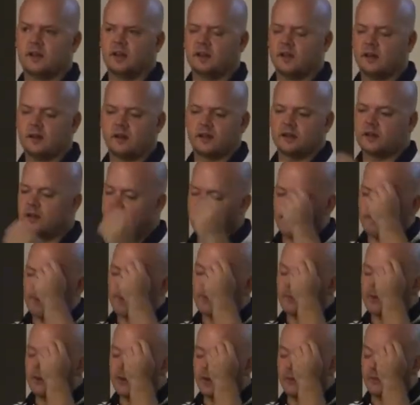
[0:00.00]
I, I can't
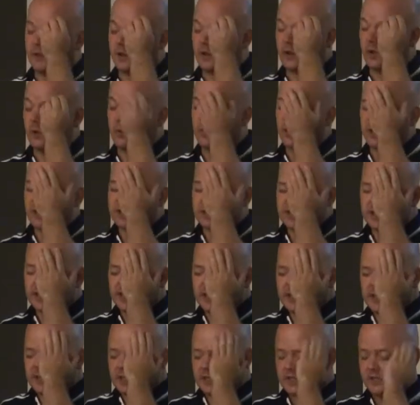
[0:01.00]
remember, if you Google it,
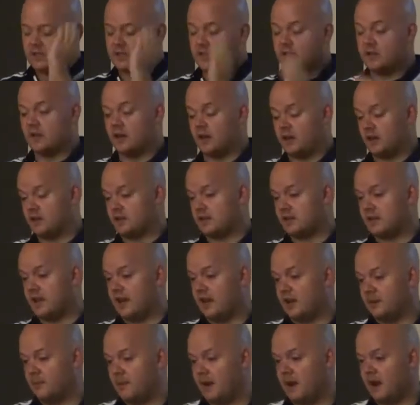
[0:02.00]
it's in uh, the
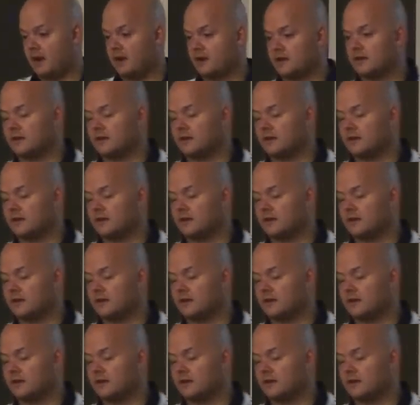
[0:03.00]
Daily Mail.